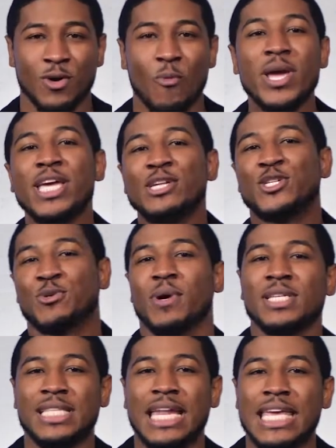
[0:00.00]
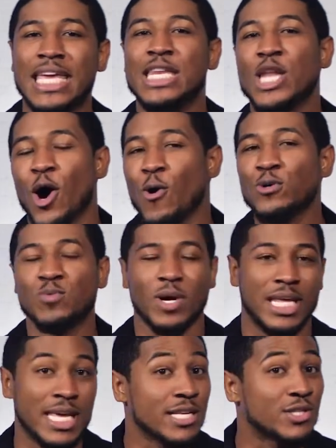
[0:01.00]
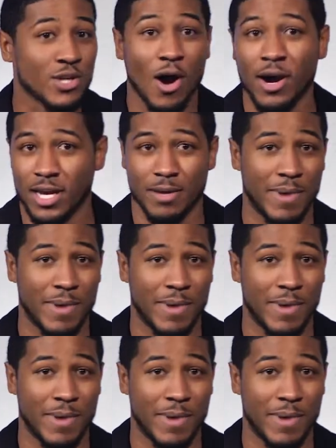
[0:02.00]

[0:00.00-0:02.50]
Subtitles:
we can trust that he knows what he's talking